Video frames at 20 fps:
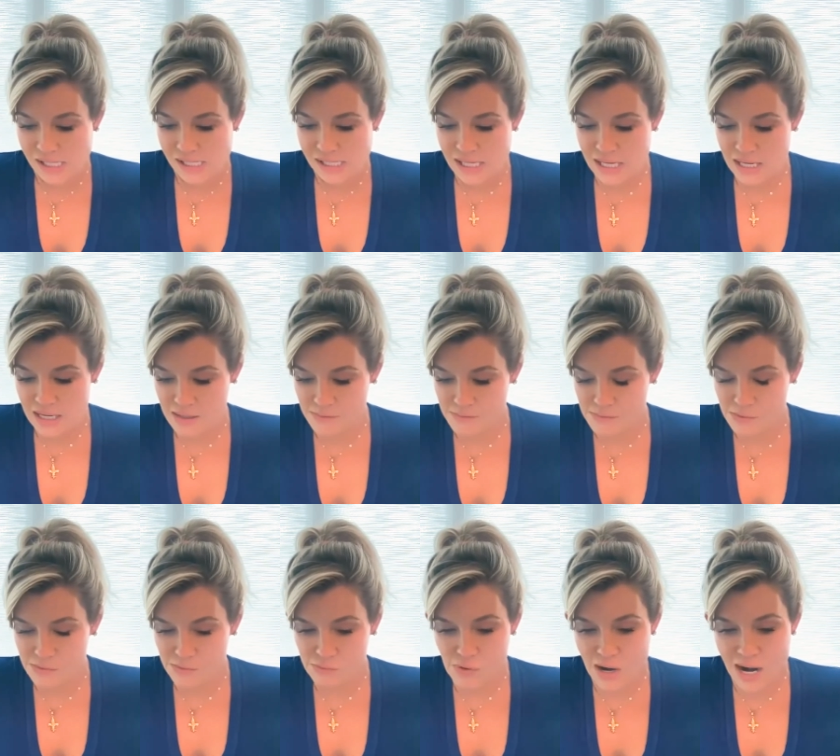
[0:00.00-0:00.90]

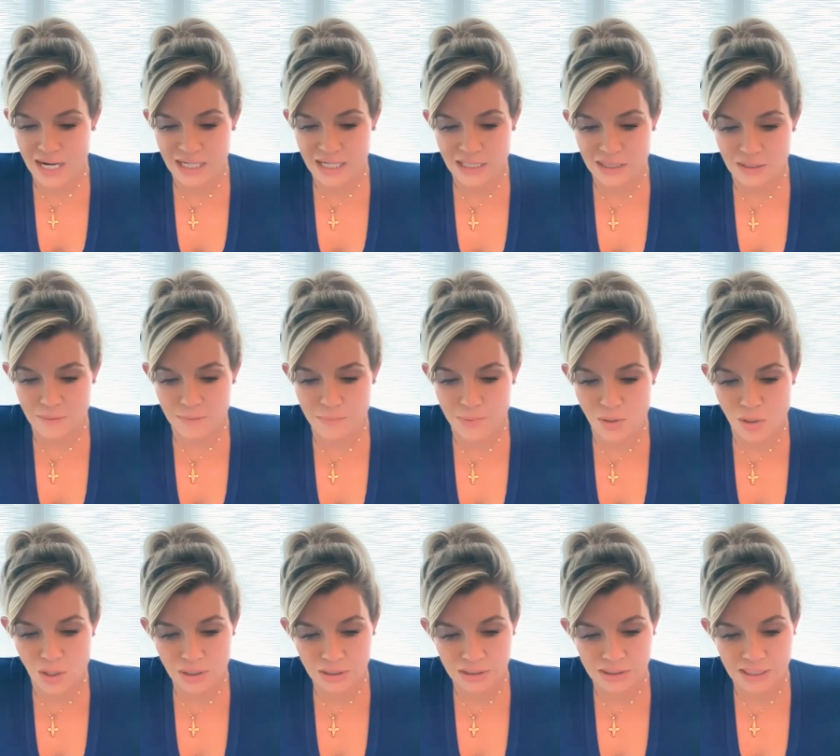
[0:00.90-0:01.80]
him writing the
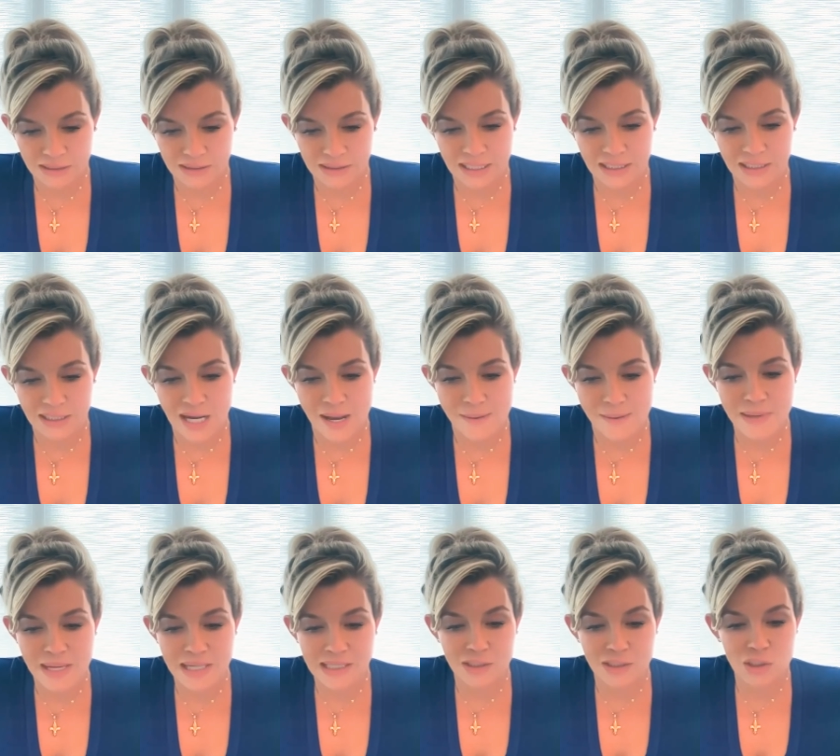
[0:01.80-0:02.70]
book that then got
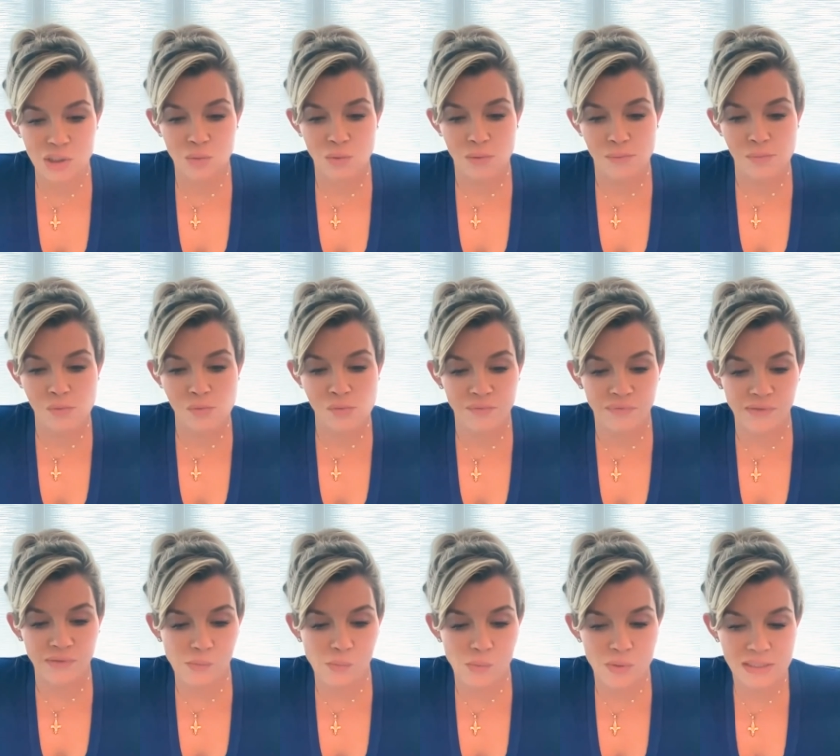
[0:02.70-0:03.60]
made into a
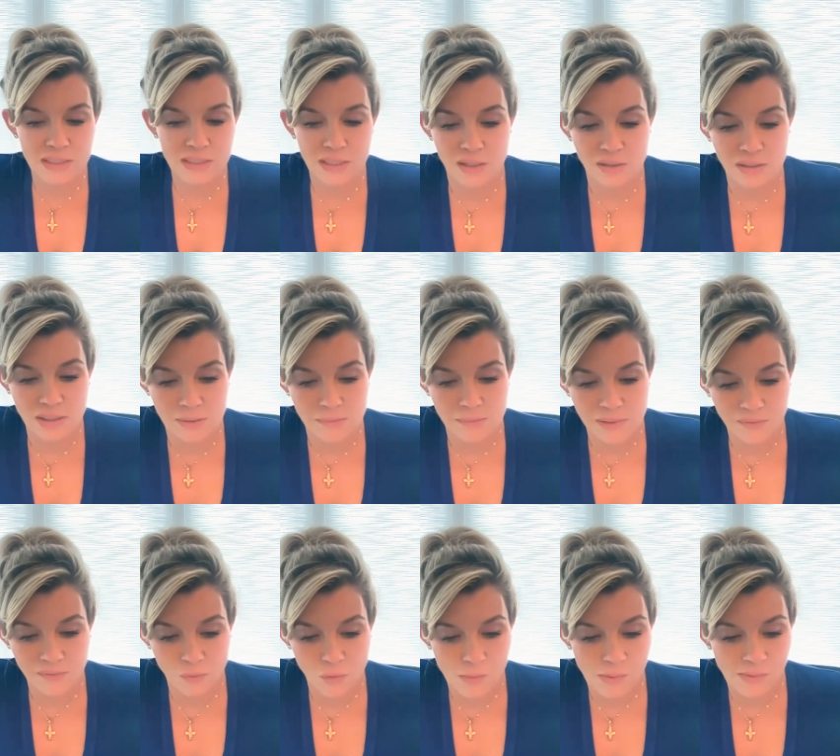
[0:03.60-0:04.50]
movie was the
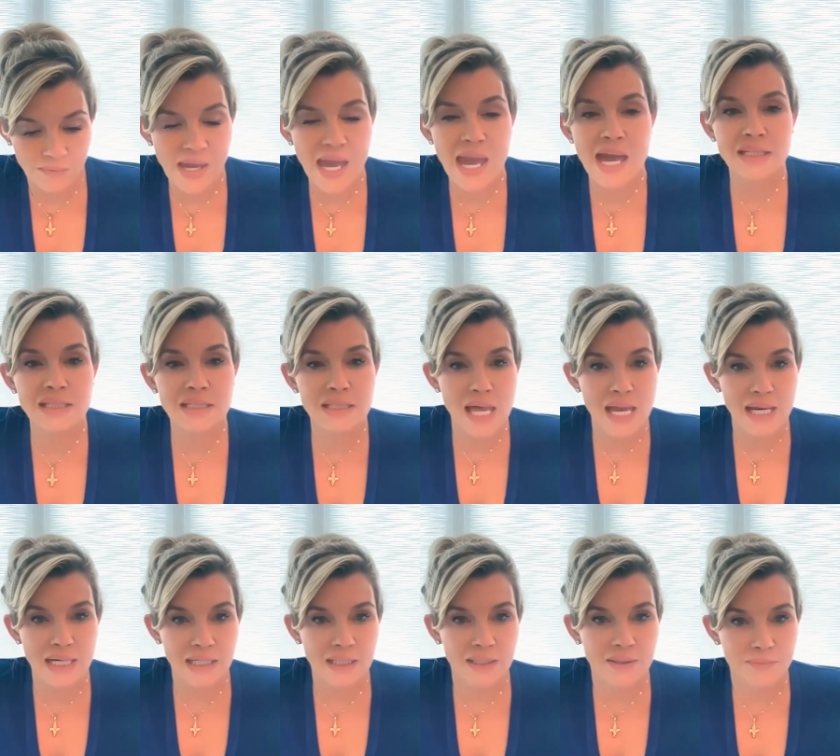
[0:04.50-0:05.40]
ultimate form of
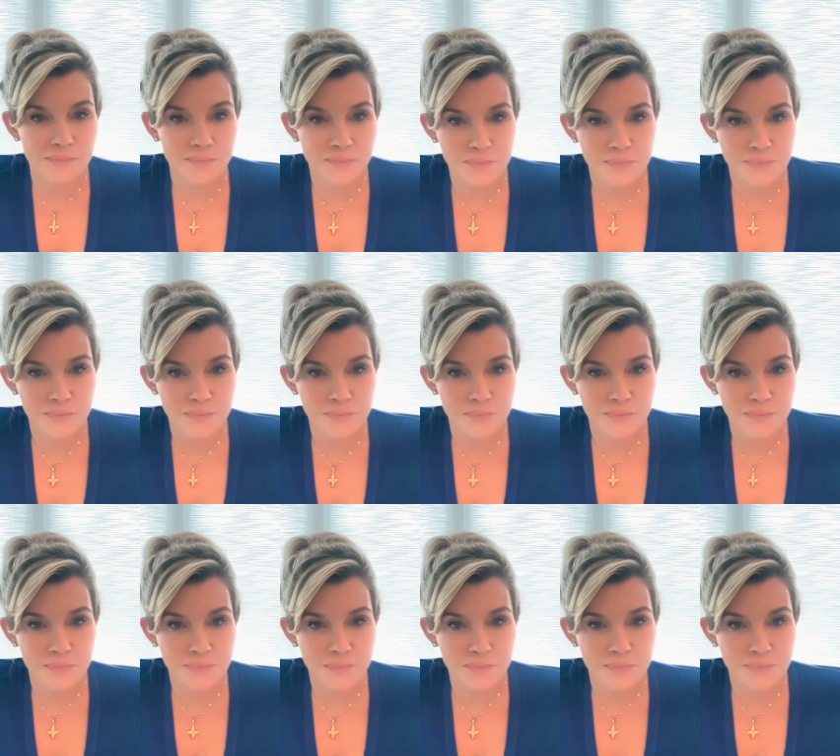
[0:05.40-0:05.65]
gaslighting.